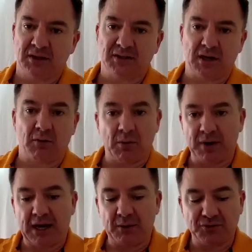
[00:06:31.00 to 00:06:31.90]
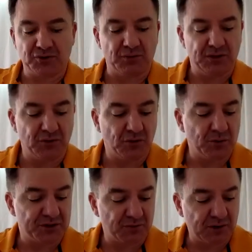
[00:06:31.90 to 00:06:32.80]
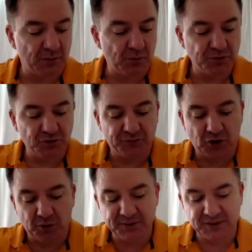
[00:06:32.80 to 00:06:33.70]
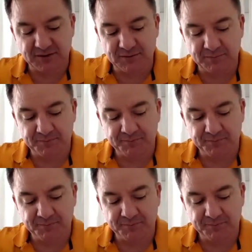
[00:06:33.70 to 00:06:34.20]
The second one we had was a really good question around what we do for hobbies,